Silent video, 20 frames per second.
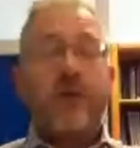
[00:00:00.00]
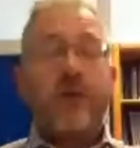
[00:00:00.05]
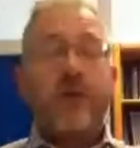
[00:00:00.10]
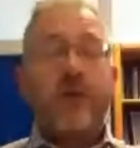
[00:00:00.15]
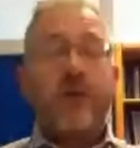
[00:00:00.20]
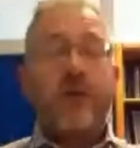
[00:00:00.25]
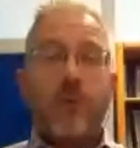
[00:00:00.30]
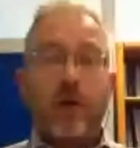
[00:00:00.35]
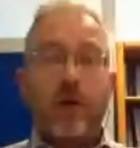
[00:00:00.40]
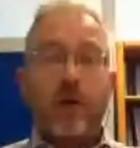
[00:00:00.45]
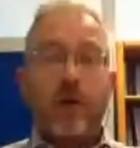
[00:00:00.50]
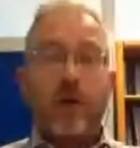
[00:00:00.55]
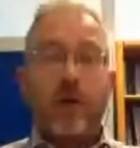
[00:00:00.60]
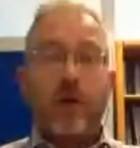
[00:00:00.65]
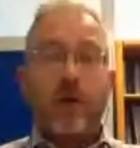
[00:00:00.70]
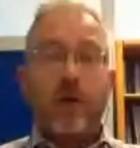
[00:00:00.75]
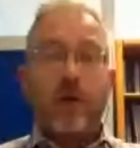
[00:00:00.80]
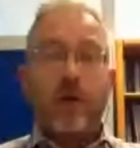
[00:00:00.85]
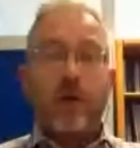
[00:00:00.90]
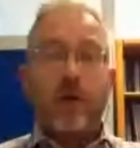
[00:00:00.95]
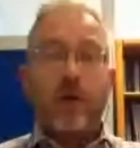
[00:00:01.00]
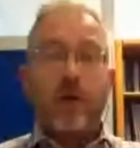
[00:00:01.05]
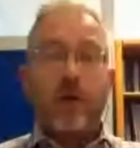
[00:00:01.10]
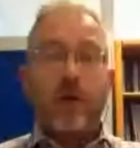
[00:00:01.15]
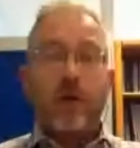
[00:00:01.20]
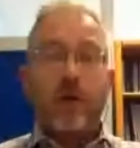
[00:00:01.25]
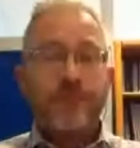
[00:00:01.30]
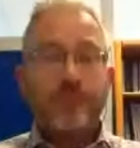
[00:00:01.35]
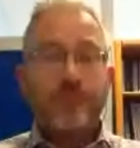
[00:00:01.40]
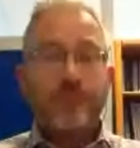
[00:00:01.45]
training model on its head.
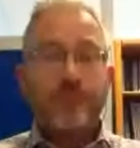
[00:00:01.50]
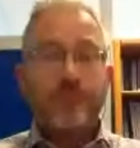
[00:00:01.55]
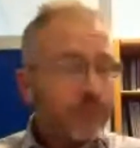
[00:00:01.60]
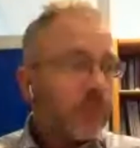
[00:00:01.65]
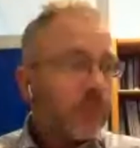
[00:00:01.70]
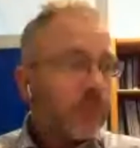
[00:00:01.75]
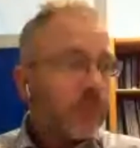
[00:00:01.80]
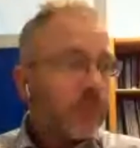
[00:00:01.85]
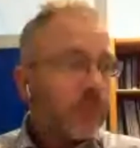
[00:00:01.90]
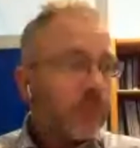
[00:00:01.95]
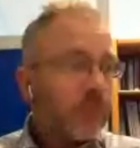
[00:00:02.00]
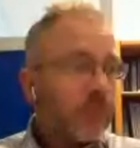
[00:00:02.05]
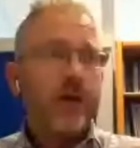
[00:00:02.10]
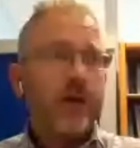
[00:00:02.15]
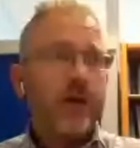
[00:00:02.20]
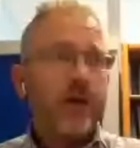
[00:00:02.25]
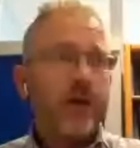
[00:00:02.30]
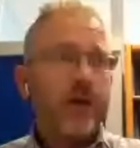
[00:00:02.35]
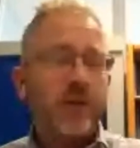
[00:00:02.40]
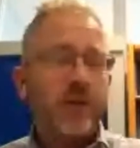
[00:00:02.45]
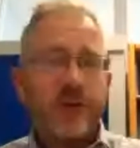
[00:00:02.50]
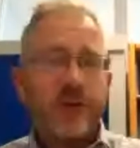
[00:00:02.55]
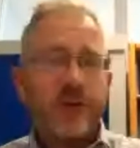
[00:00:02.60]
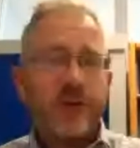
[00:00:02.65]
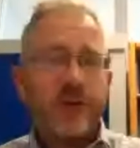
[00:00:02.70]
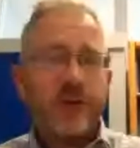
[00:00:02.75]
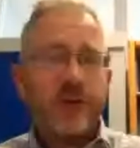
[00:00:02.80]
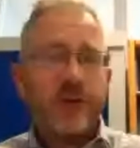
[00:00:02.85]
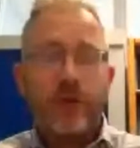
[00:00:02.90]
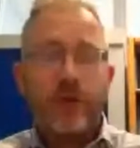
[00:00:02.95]
Because
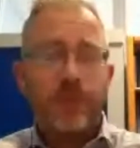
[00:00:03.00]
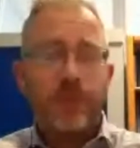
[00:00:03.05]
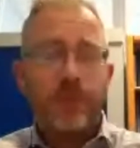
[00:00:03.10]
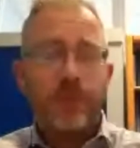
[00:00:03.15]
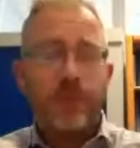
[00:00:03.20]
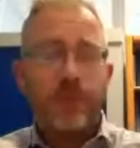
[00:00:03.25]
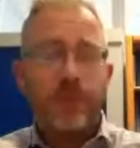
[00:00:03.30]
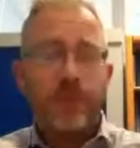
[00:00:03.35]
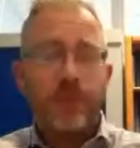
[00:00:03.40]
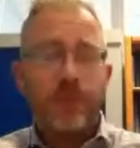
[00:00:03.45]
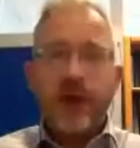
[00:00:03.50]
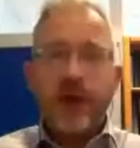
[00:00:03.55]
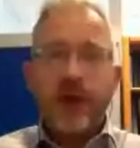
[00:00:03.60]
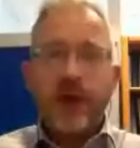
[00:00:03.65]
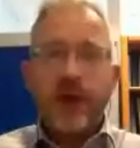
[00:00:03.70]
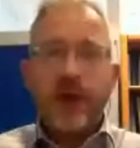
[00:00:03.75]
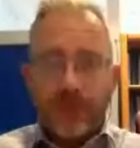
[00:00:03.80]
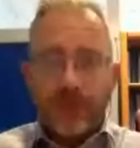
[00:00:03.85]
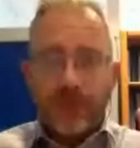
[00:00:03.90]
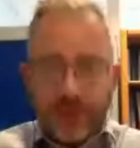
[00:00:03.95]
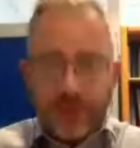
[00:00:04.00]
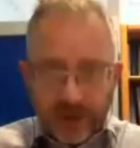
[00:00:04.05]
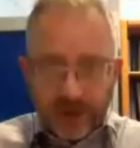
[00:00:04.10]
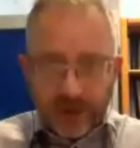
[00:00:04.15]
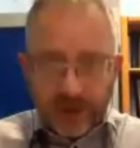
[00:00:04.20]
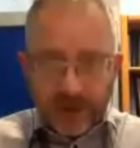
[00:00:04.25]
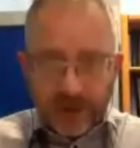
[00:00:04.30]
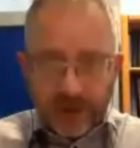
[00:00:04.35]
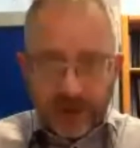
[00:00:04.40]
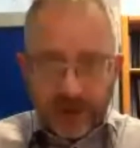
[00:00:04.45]
traditionally it would be, here is a thing,
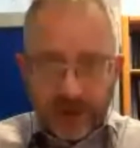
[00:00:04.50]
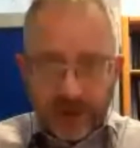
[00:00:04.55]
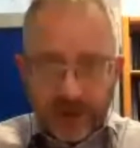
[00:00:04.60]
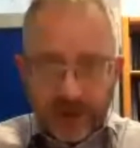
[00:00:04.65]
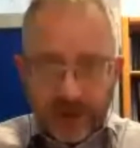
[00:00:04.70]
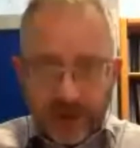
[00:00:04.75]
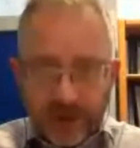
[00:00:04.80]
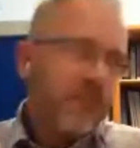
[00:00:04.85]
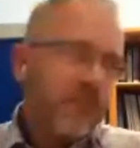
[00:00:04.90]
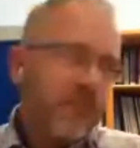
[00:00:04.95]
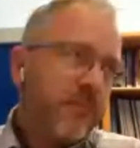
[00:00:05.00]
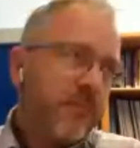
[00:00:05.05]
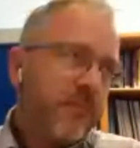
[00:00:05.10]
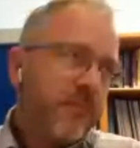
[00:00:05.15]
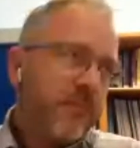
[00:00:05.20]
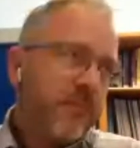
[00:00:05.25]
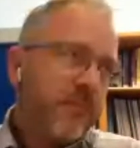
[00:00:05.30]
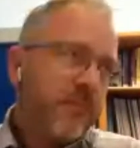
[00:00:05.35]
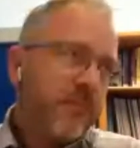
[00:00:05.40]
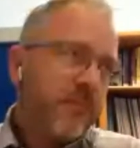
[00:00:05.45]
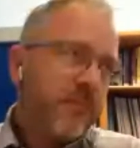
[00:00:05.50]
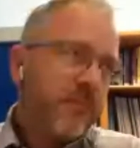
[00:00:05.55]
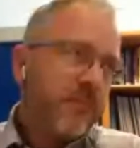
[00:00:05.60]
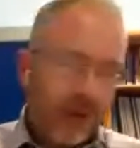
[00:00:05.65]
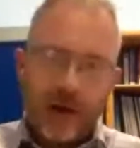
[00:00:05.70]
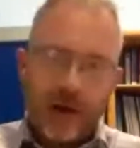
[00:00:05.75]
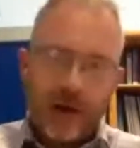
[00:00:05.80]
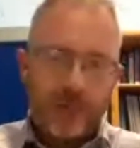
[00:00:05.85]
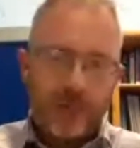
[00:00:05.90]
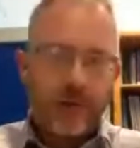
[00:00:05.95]

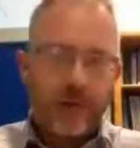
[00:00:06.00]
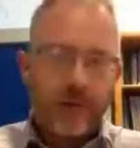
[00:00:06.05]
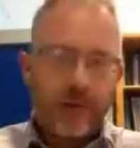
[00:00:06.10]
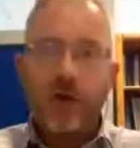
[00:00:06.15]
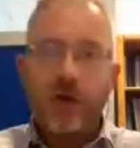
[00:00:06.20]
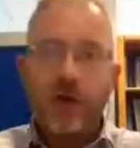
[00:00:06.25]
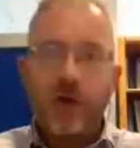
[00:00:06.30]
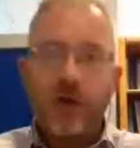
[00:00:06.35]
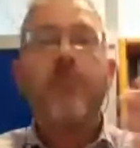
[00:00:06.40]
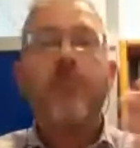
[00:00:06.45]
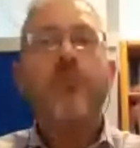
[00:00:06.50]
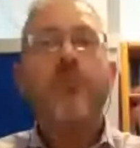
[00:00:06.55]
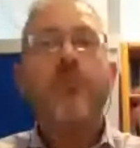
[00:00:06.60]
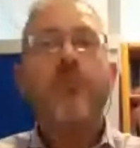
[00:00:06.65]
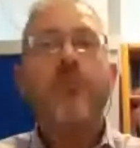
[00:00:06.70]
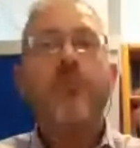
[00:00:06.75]
PowerPoint, or more